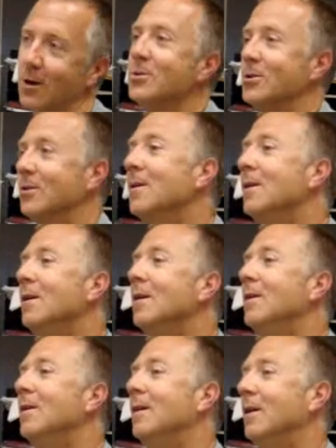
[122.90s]
larger.
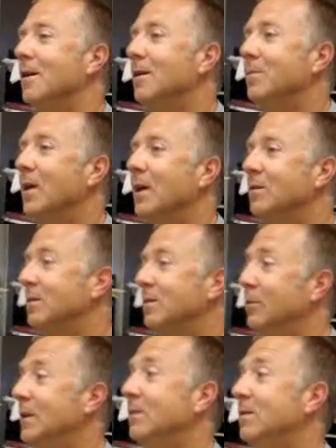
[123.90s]

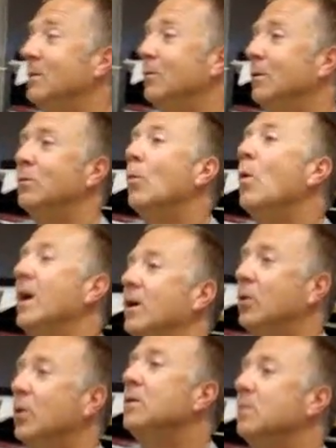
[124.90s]
And we didn't see any reason why
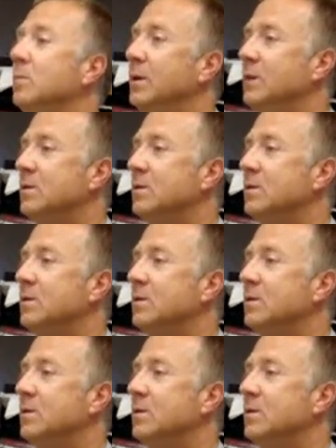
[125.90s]
it couldn't